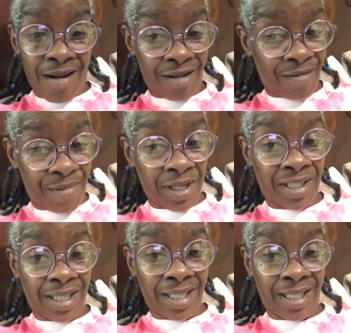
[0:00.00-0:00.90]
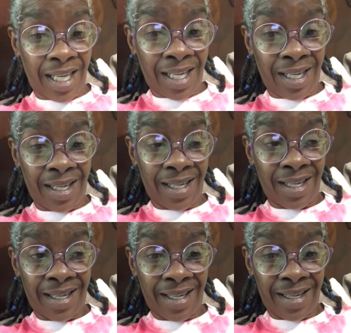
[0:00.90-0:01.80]
Uncle Buster said.
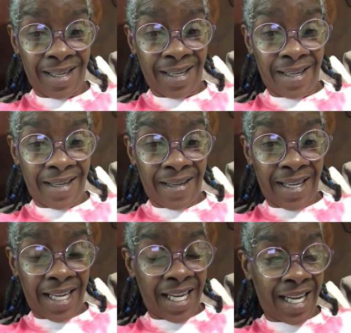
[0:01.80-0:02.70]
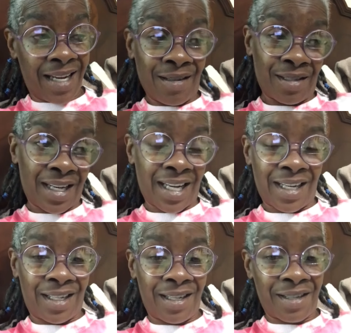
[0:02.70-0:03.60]
He looked at
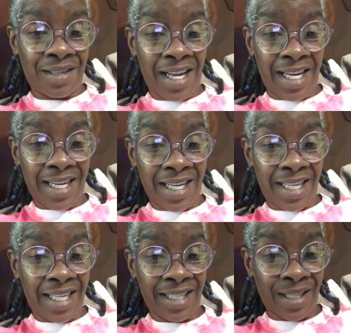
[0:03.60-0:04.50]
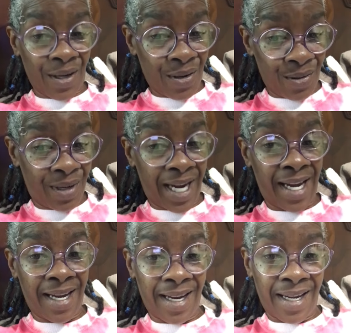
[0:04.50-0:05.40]
this young lady and he said,
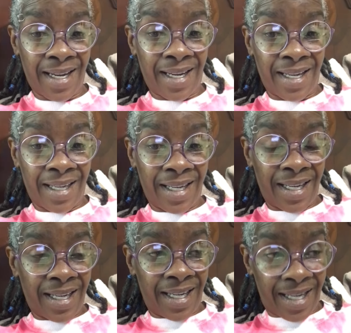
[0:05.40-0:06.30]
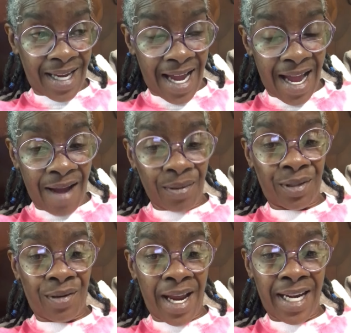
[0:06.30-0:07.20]
okay, I was
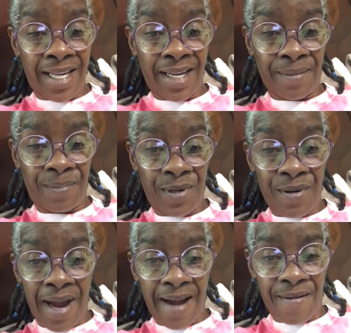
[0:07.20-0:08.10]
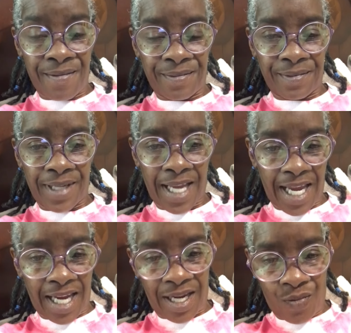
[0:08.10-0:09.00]
trying to help you out.
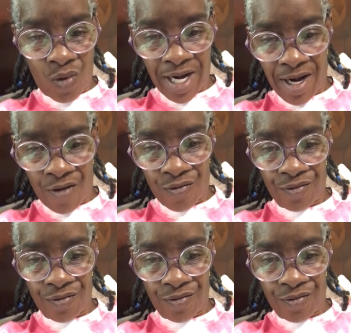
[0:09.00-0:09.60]
And he went on.